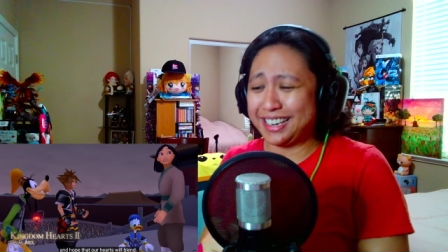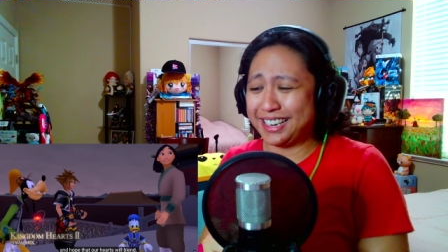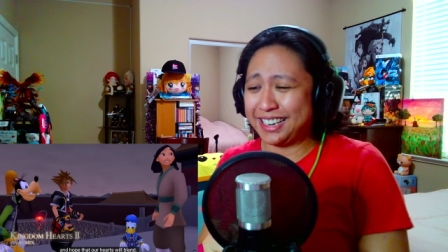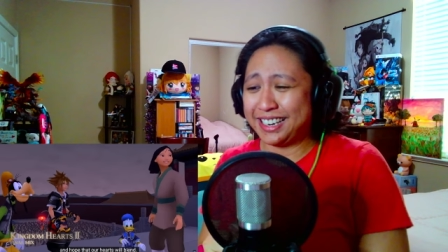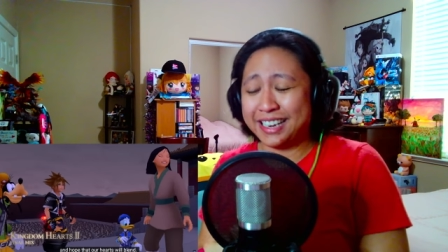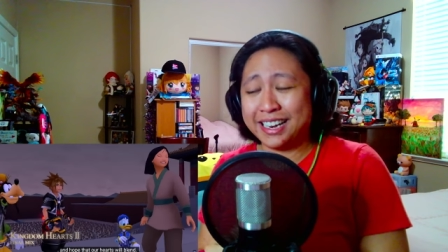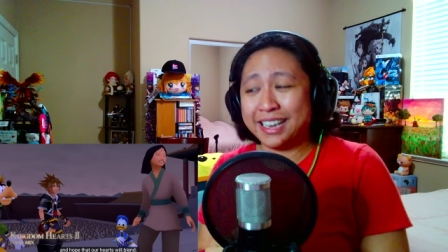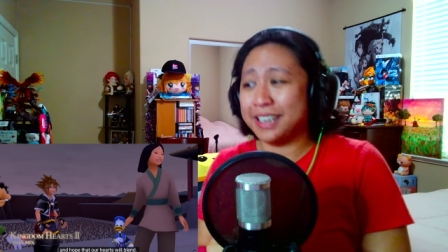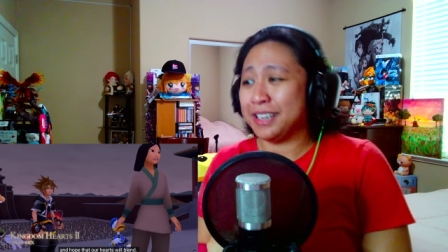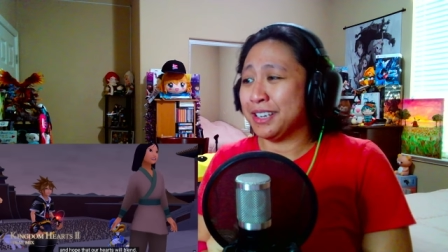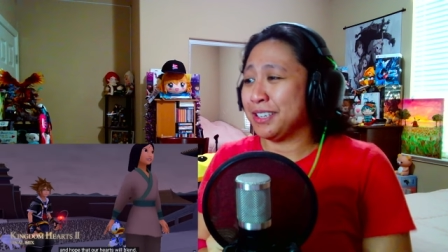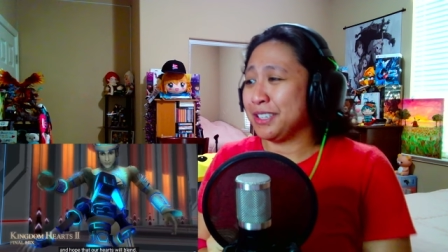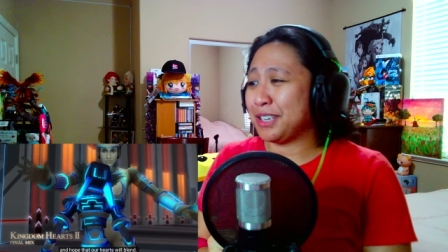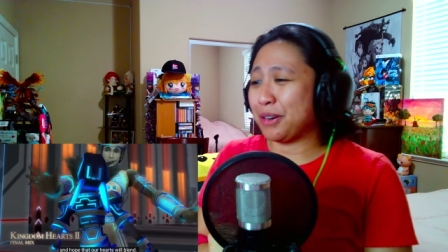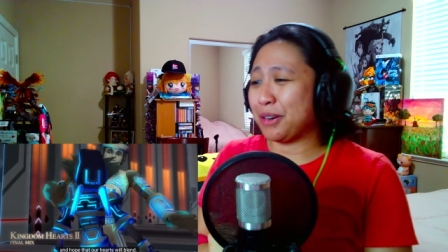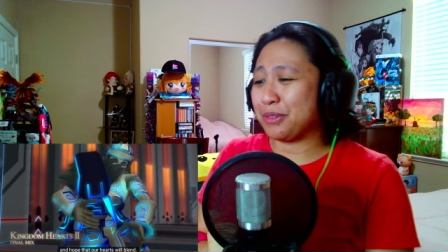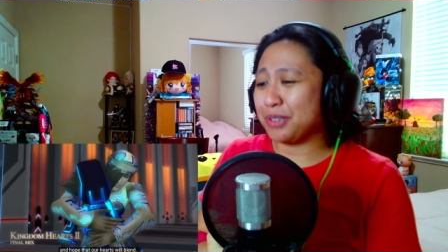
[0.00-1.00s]
and hope
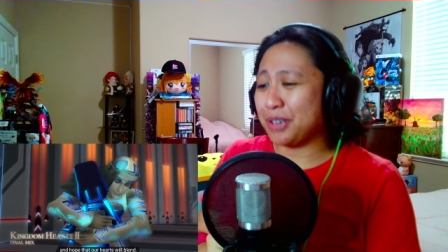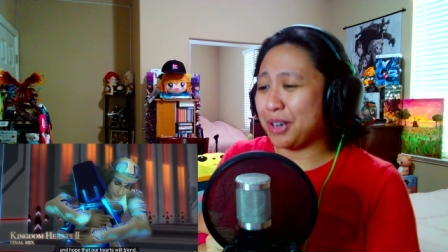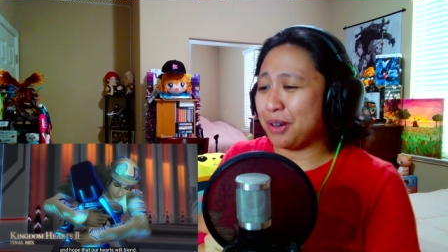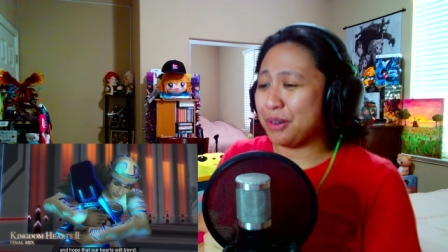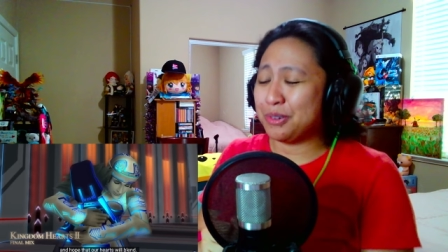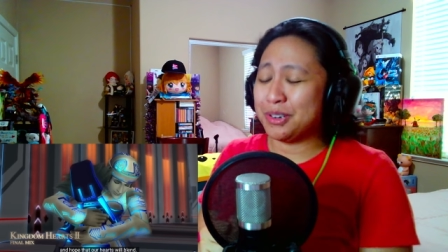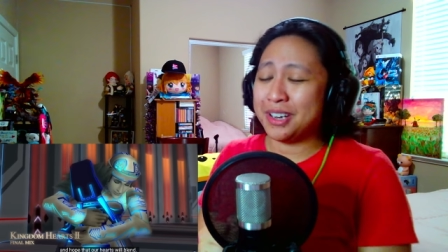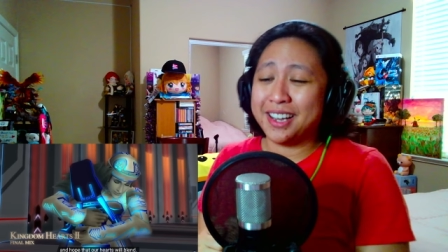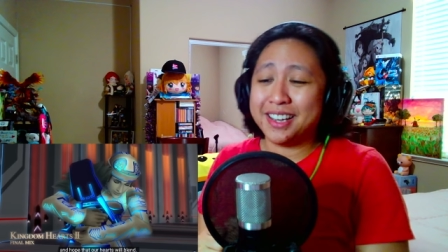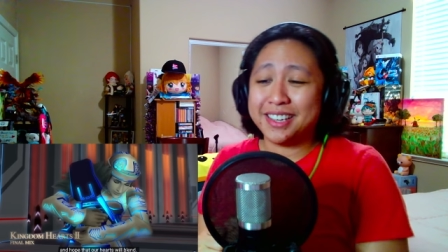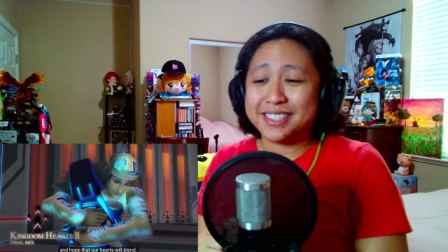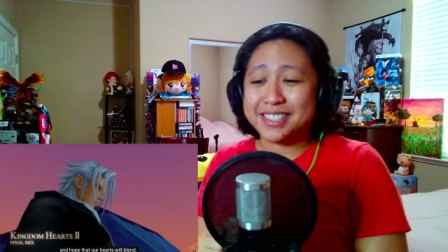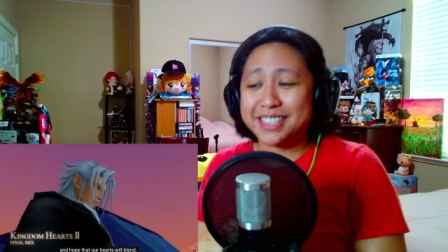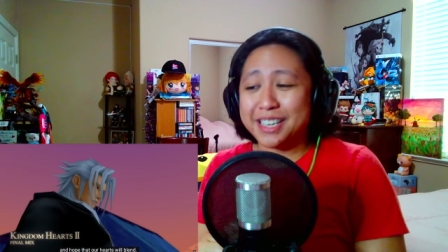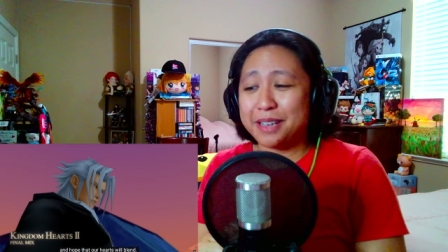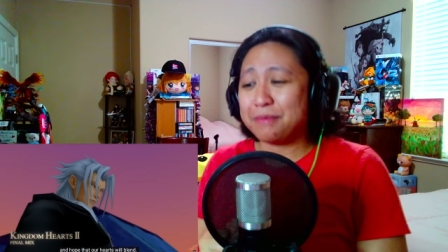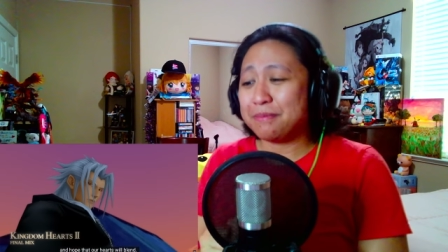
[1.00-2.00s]
that our hearts will
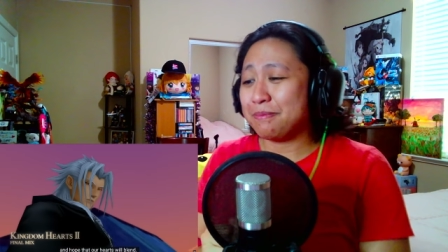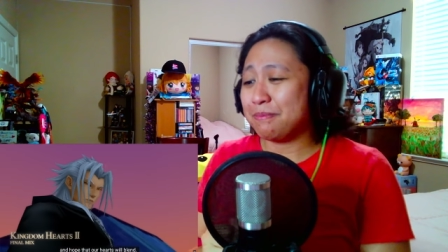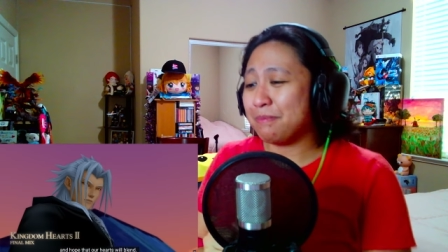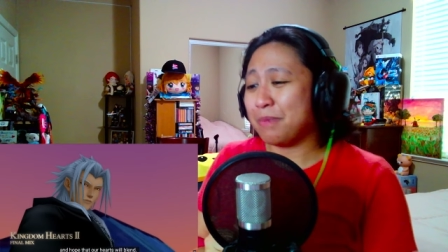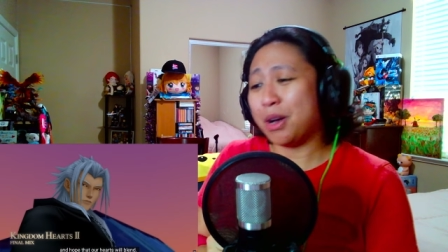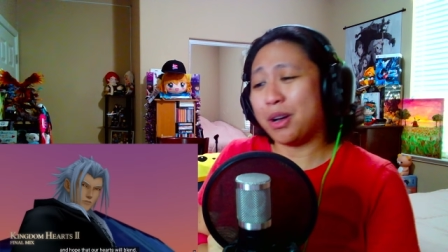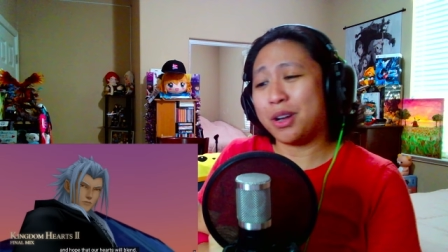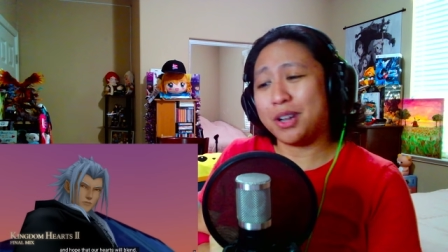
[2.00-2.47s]
blend.